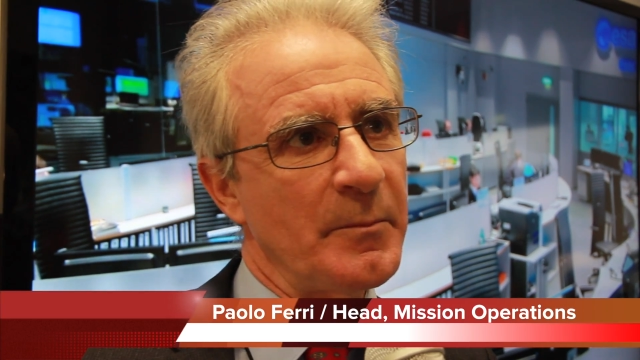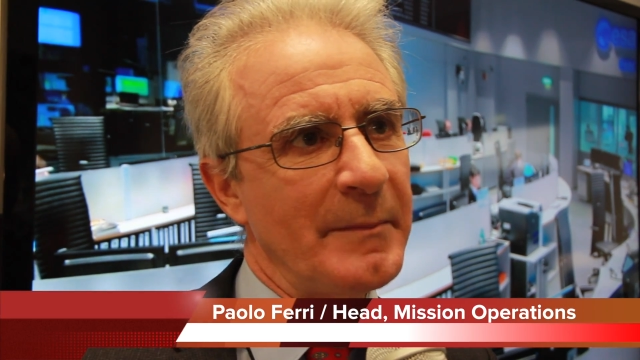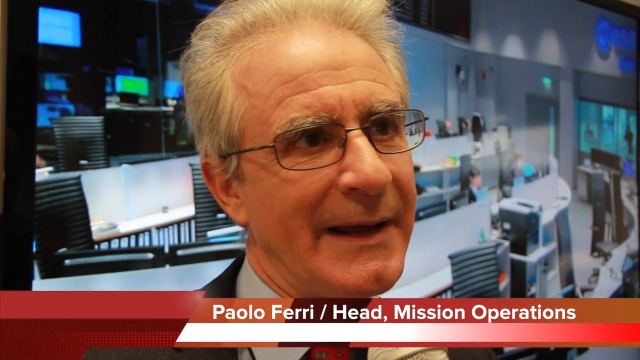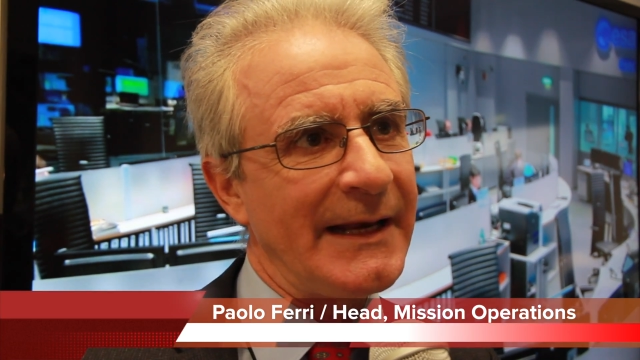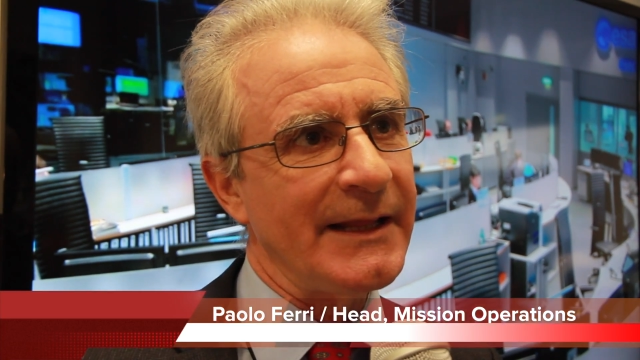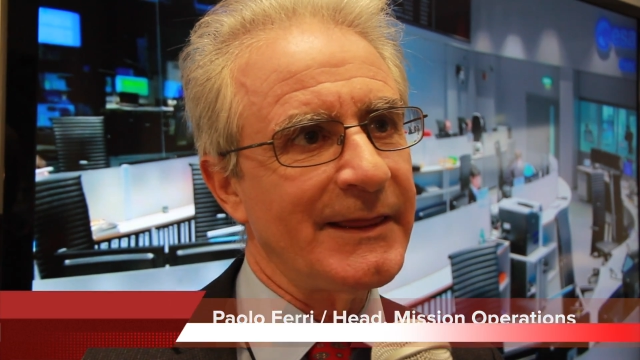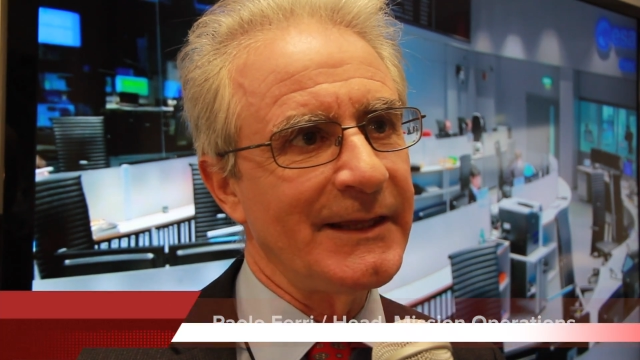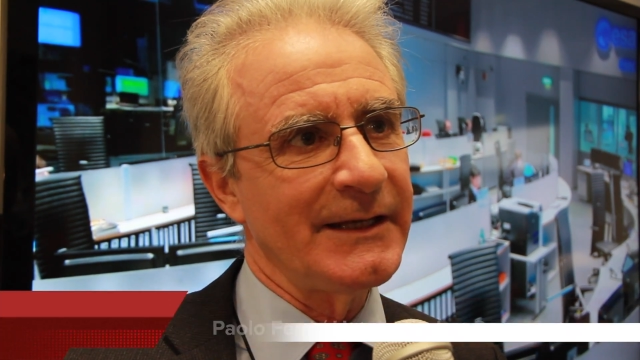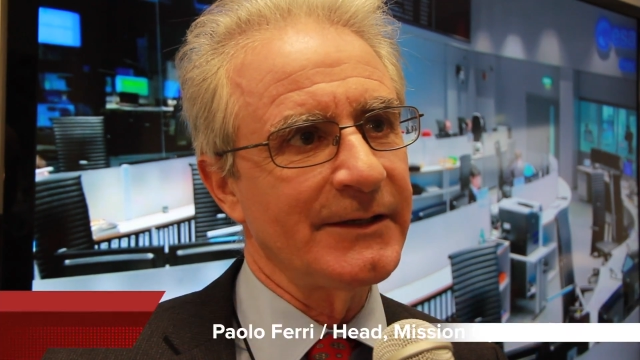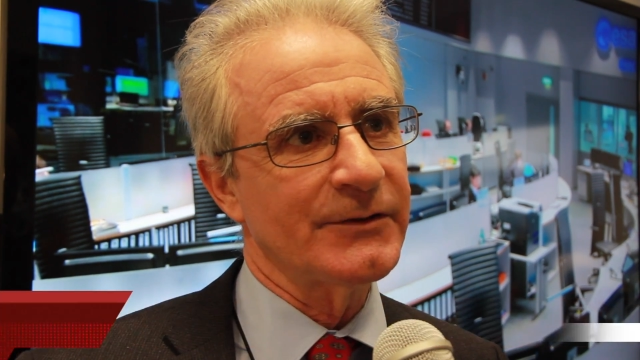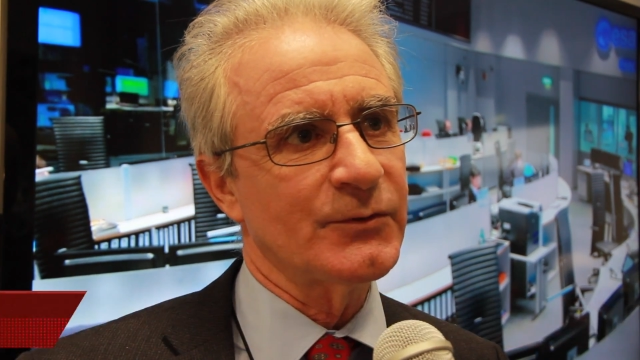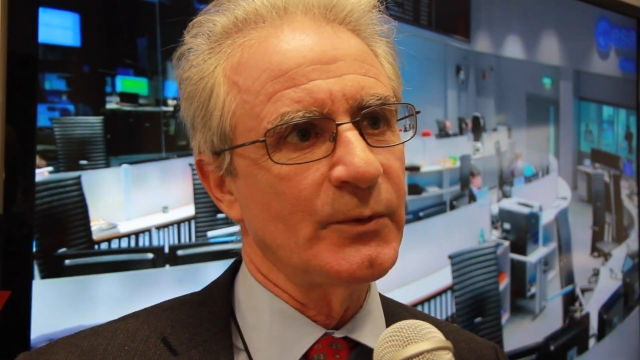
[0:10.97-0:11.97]
many
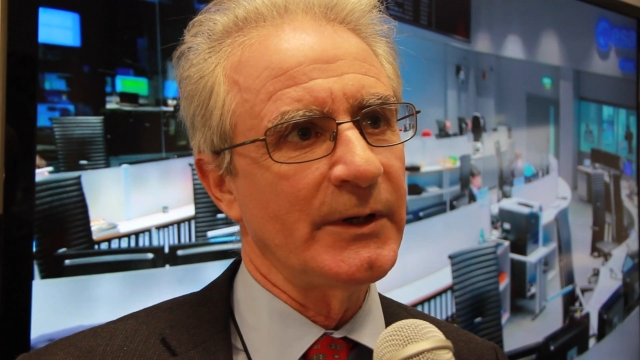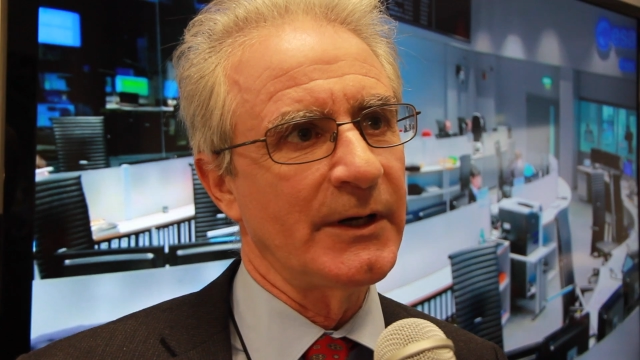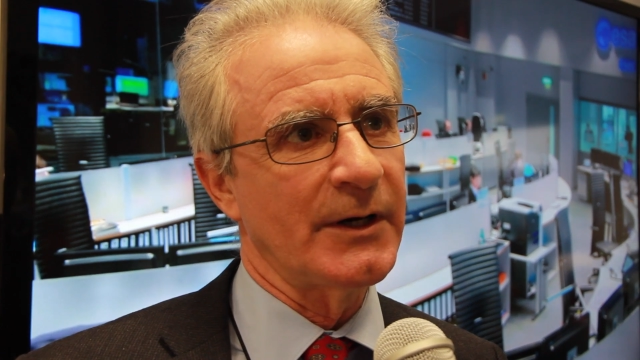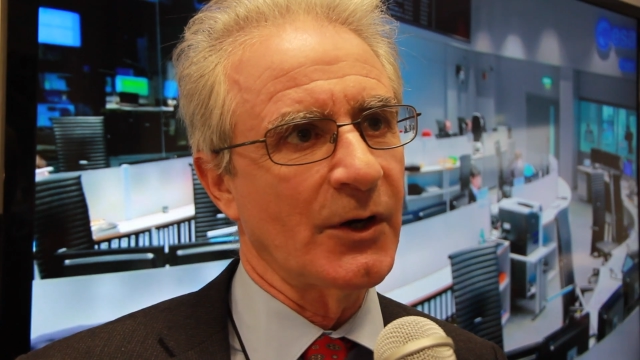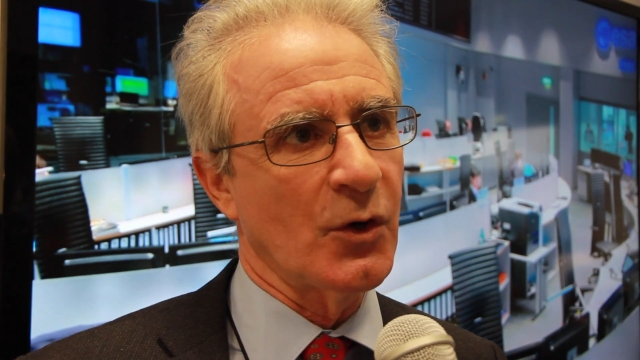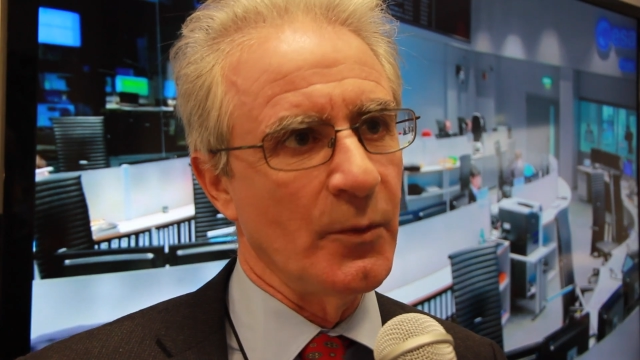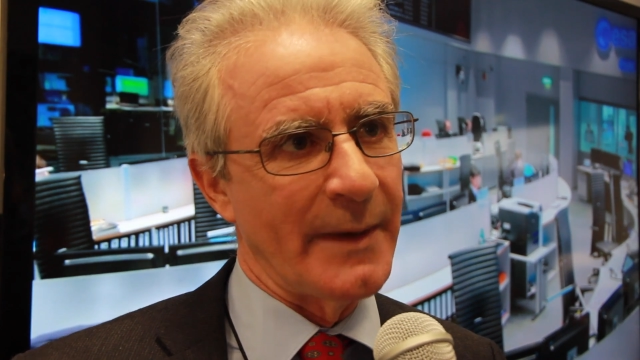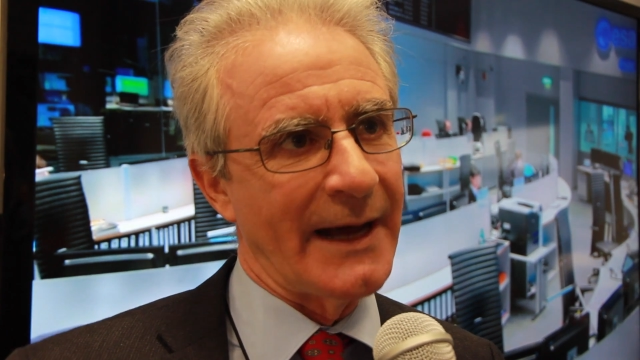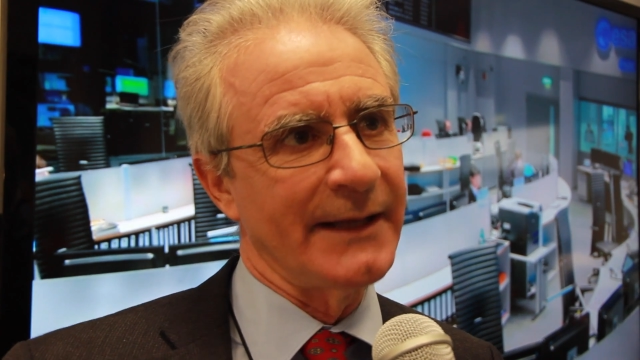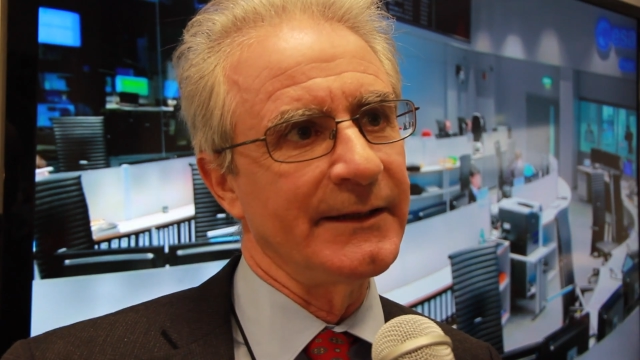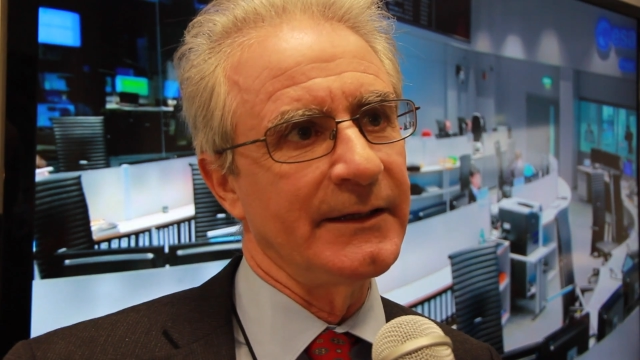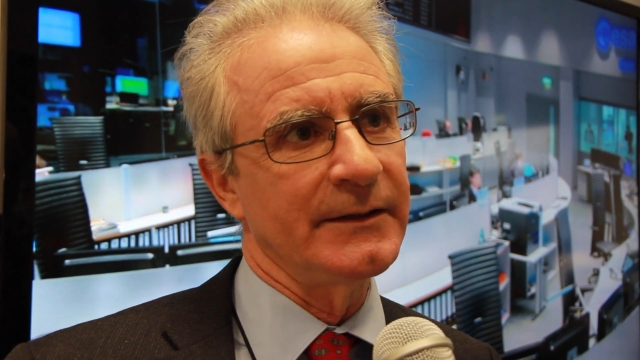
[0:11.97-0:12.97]
things were
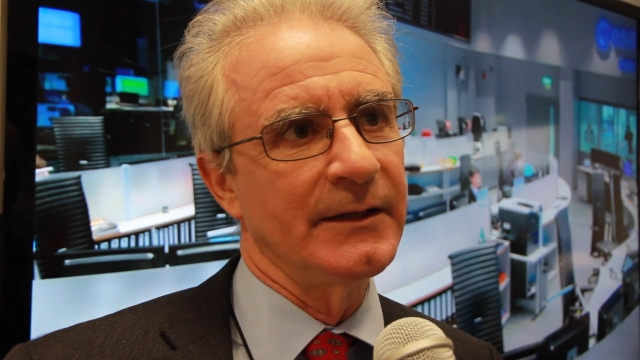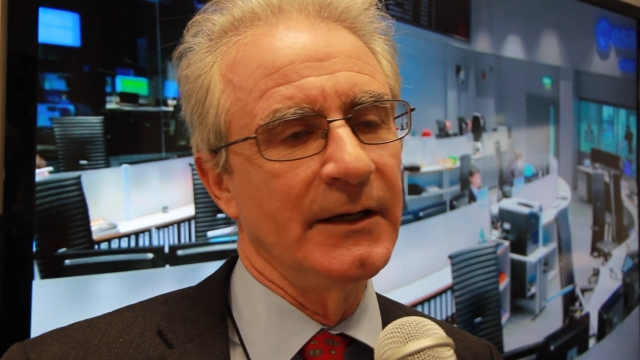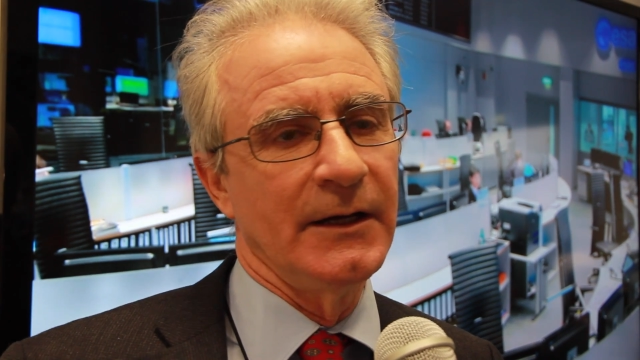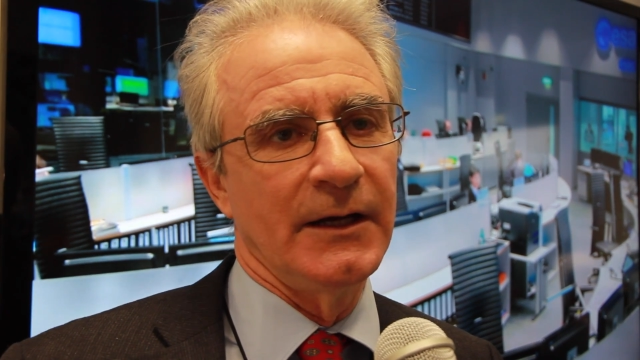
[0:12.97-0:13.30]
commanded,